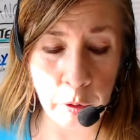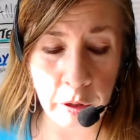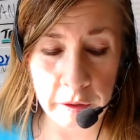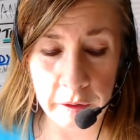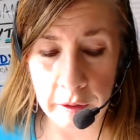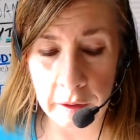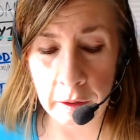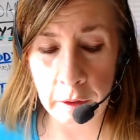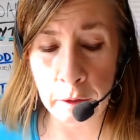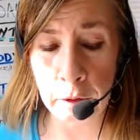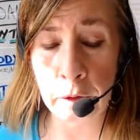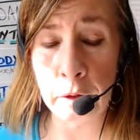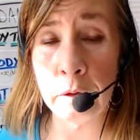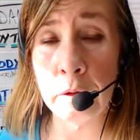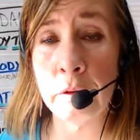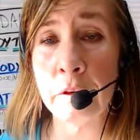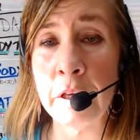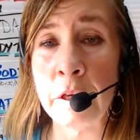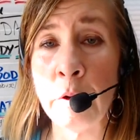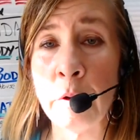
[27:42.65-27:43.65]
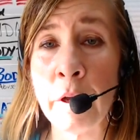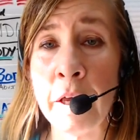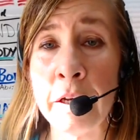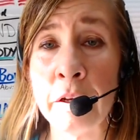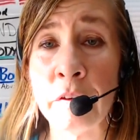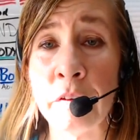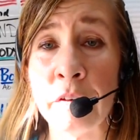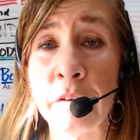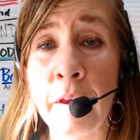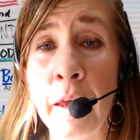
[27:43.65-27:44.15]
within the
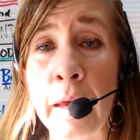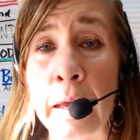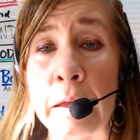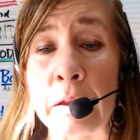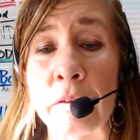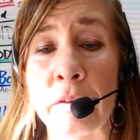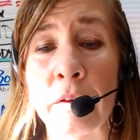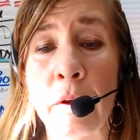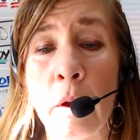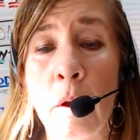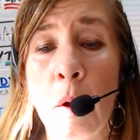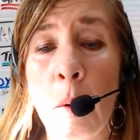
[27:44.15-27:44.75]
United States,